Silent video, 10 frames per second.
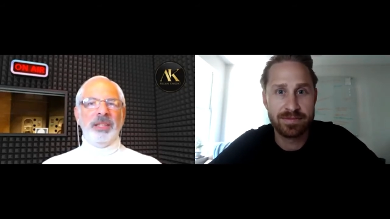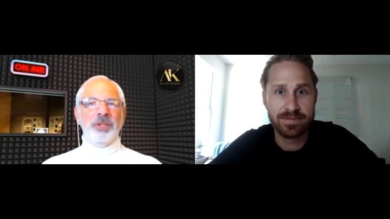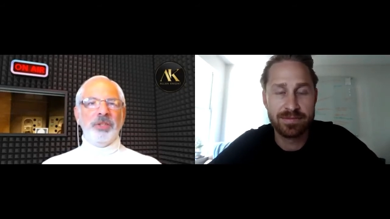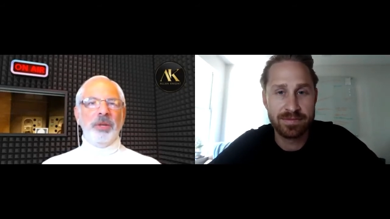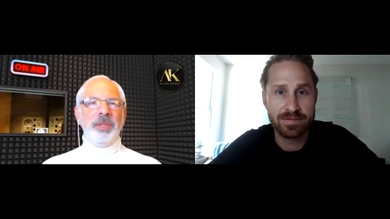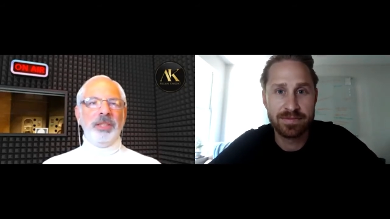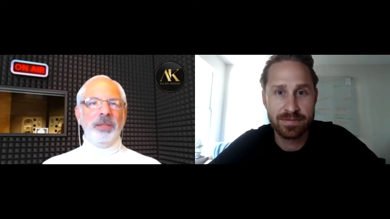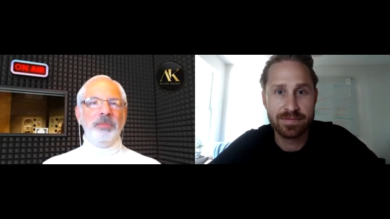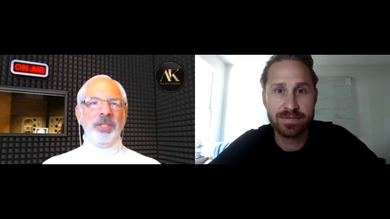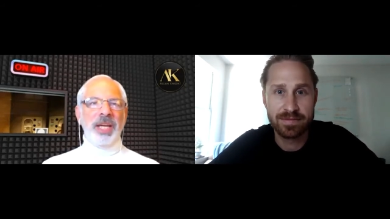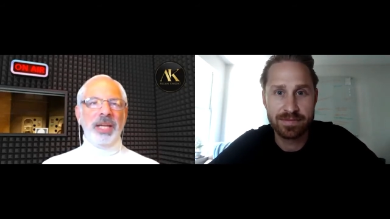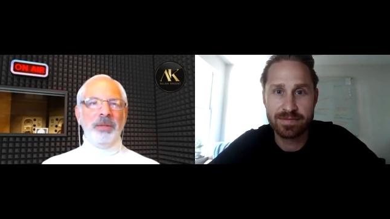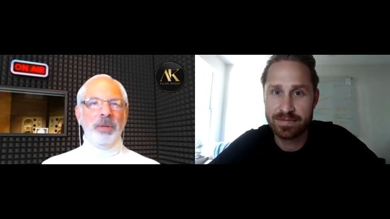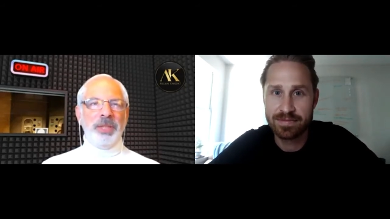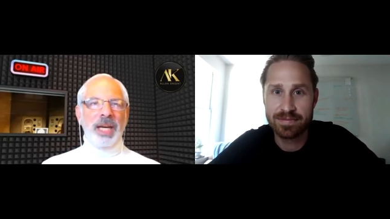Speaker 1: there's something to be said
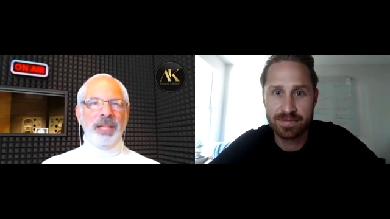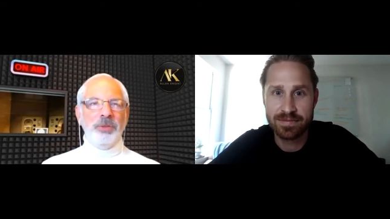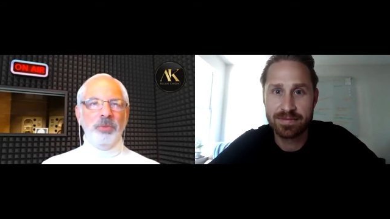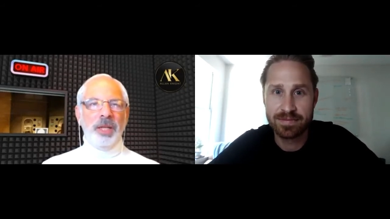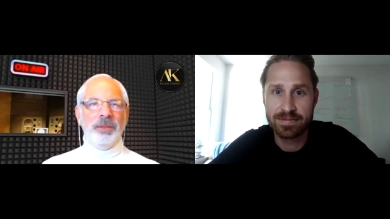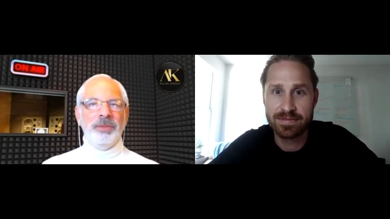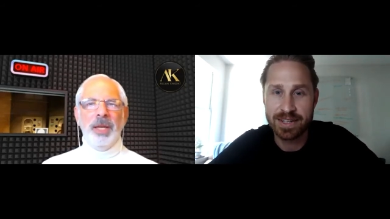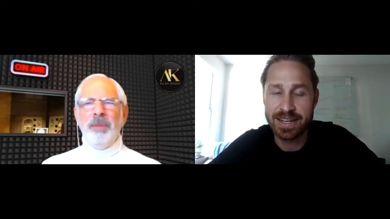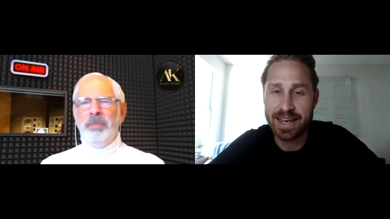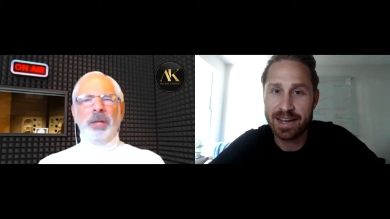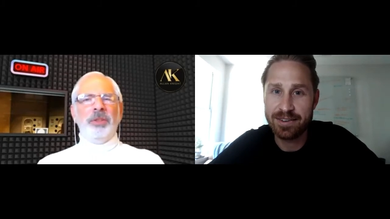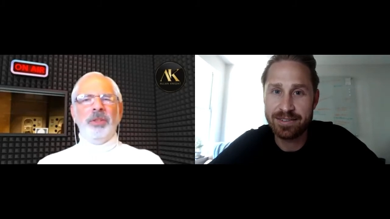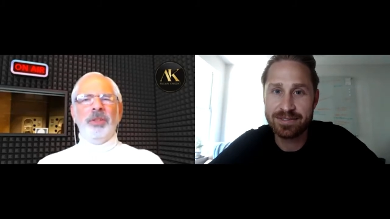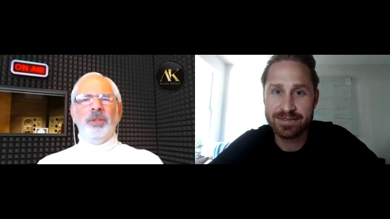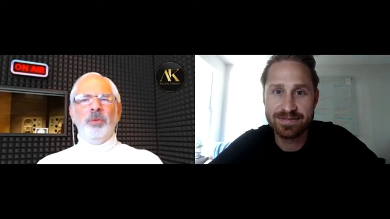about that as well but
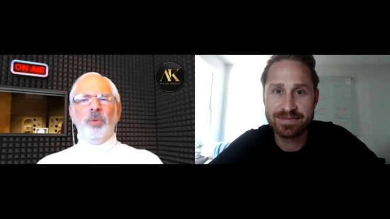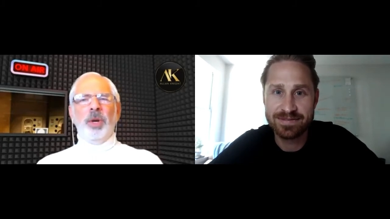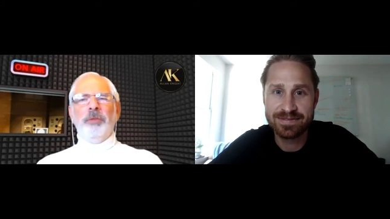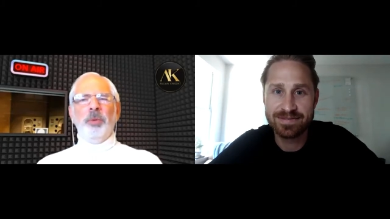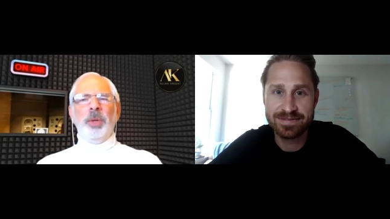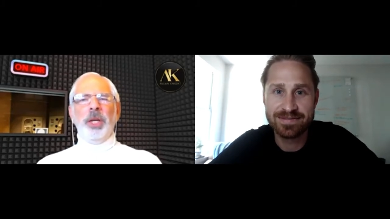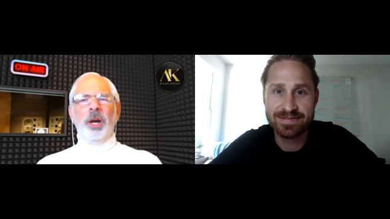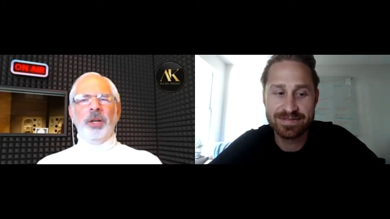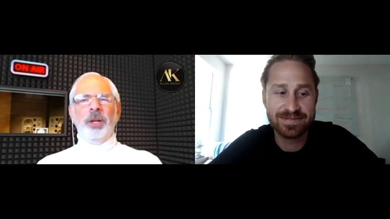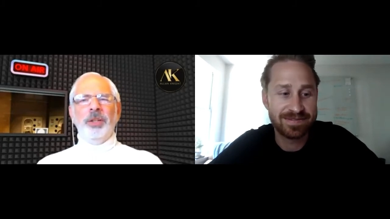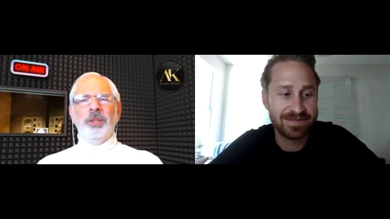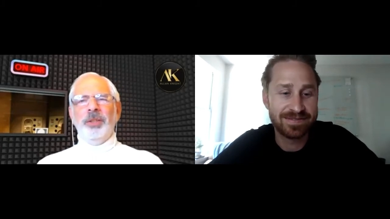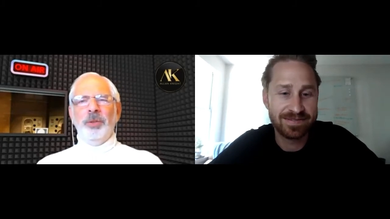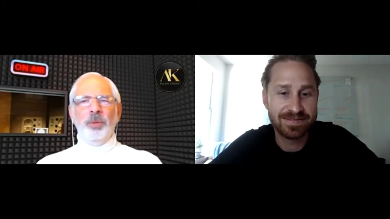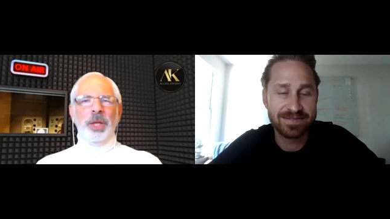wherever we are
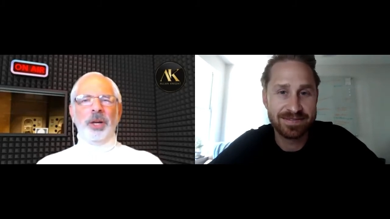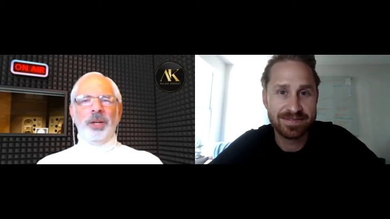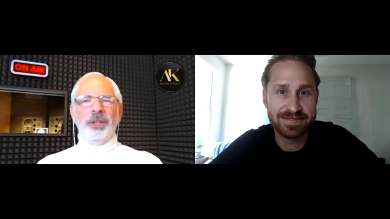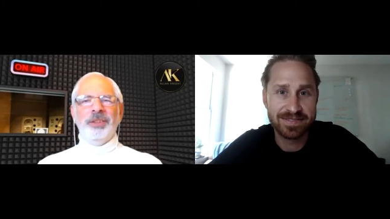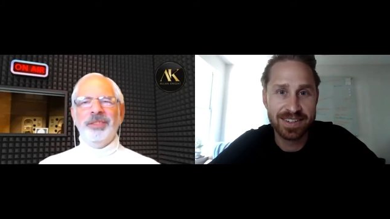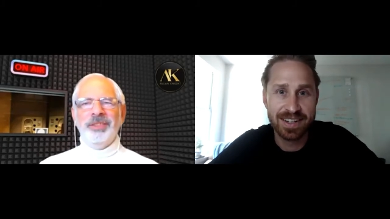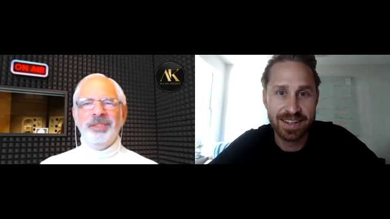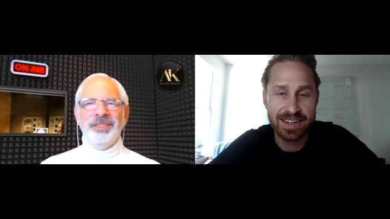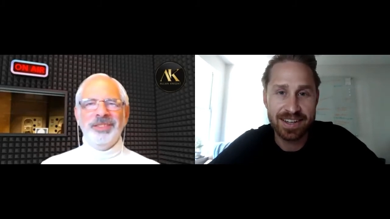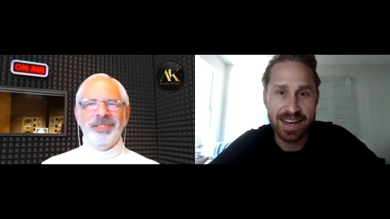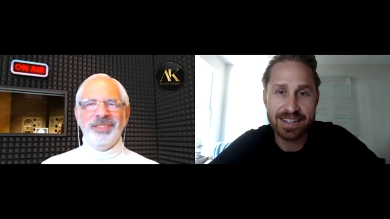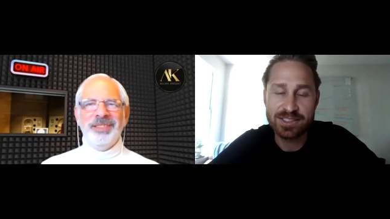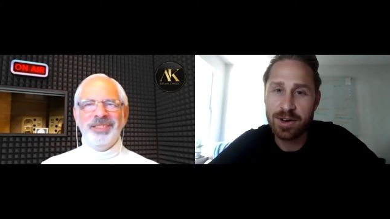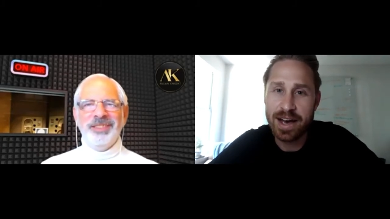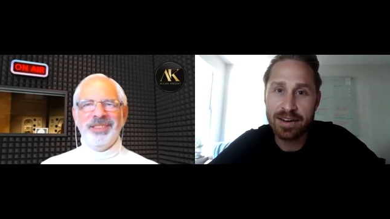we are
Speaker 2: yeah
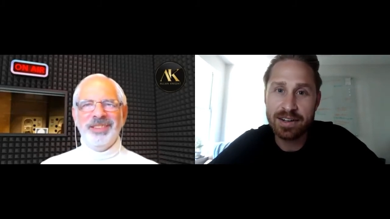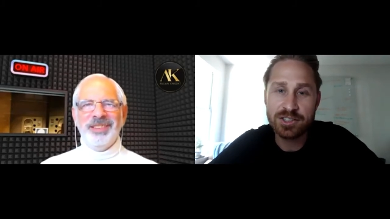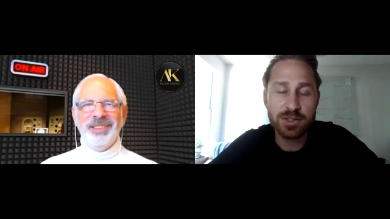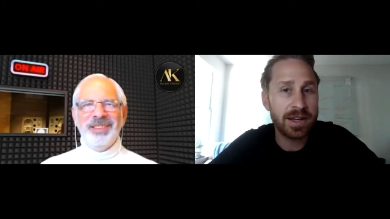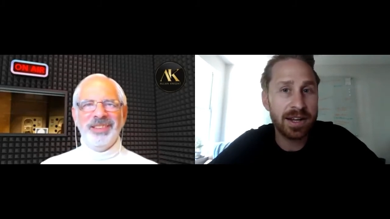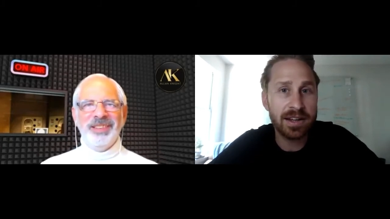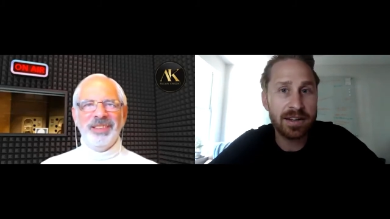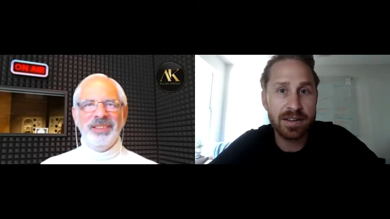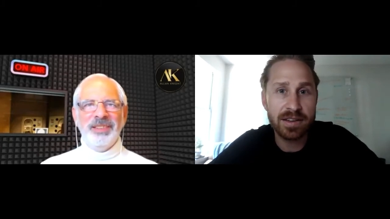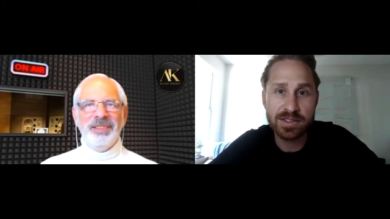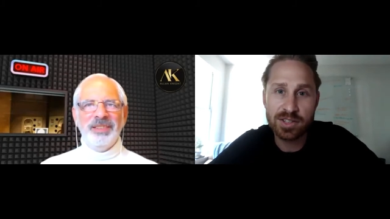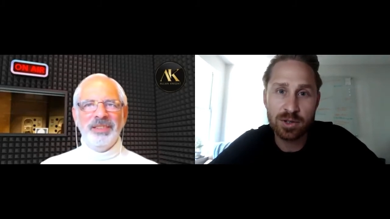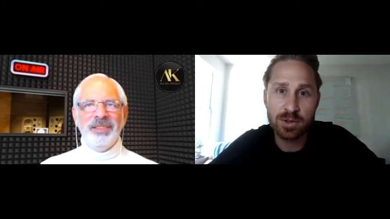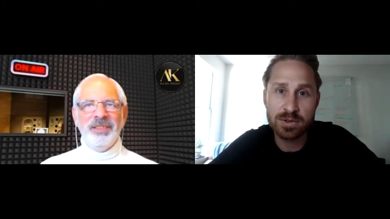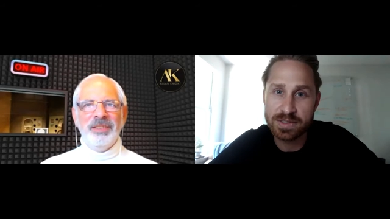so how did you get into this
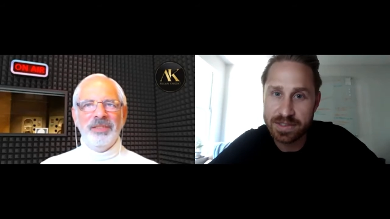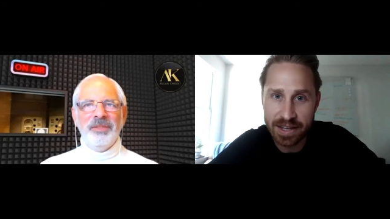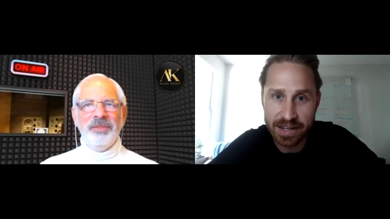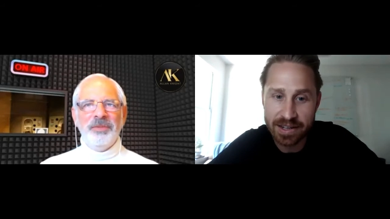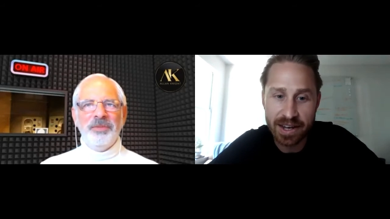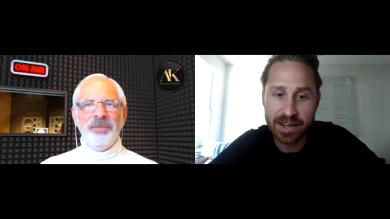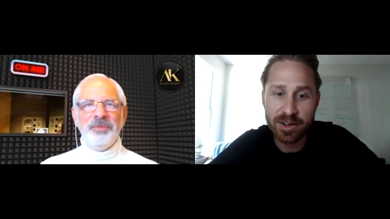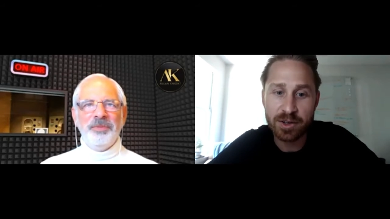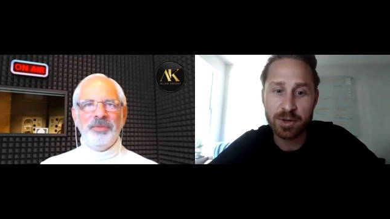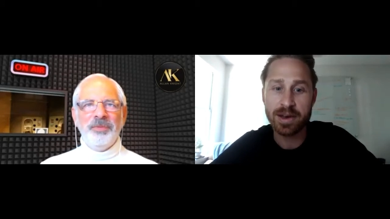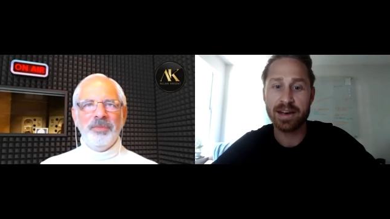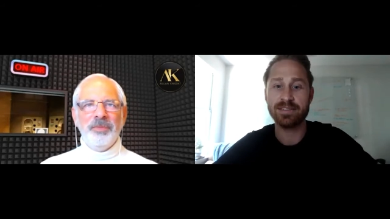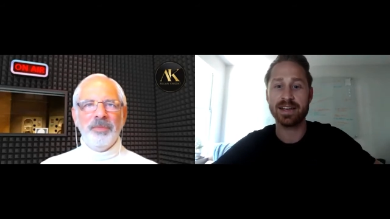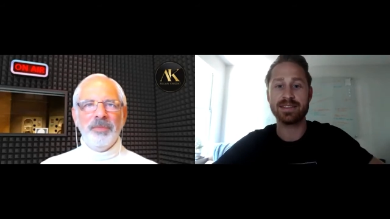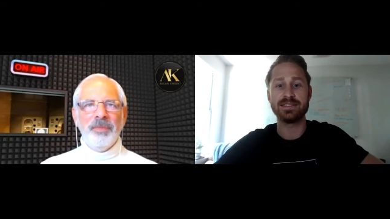whole zen i know you have
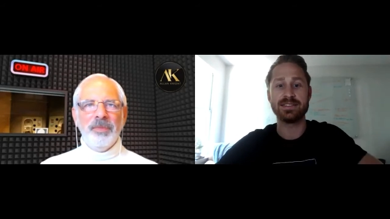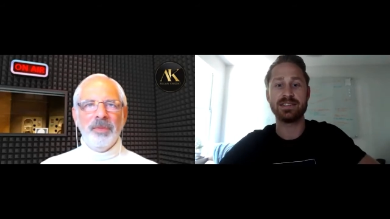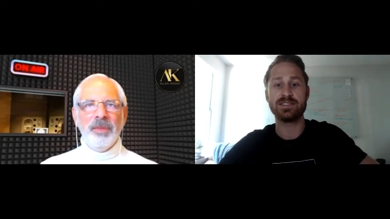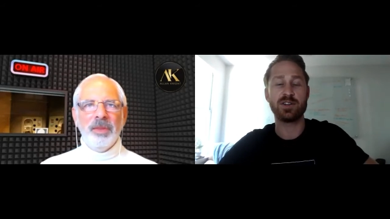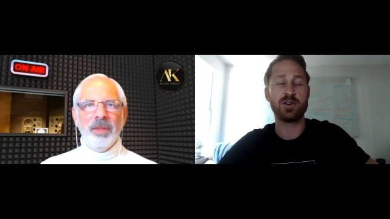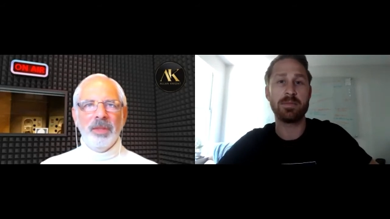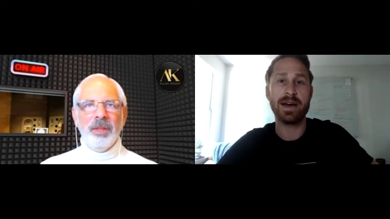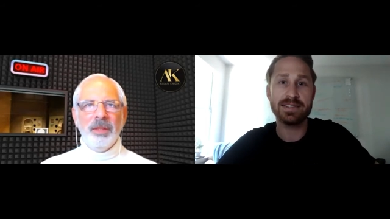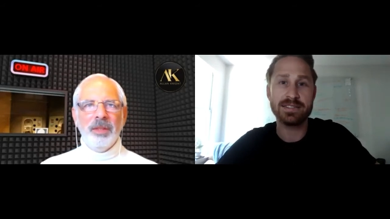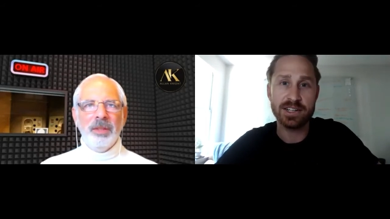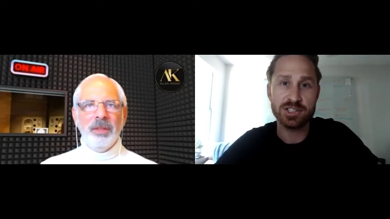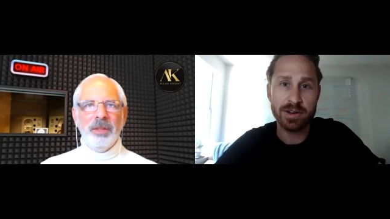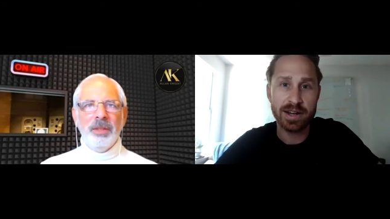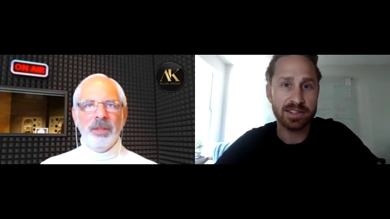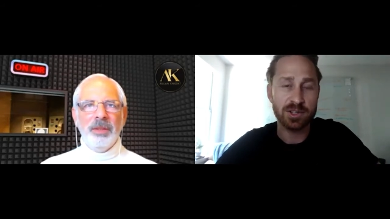like the zen zone mindset
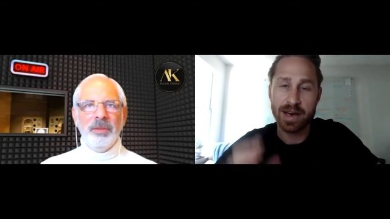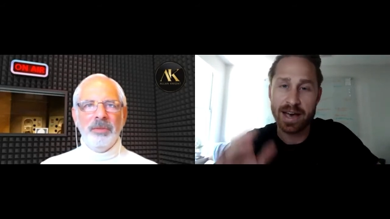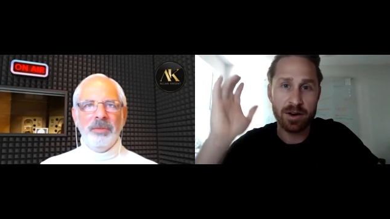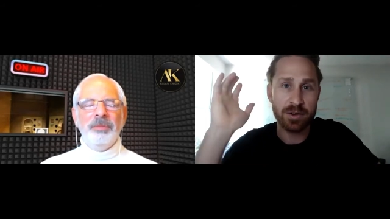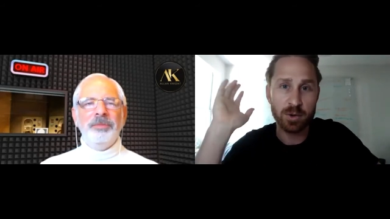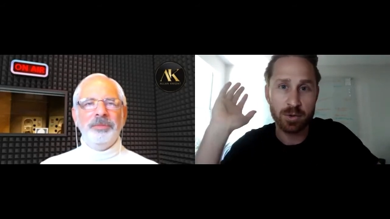training so how in the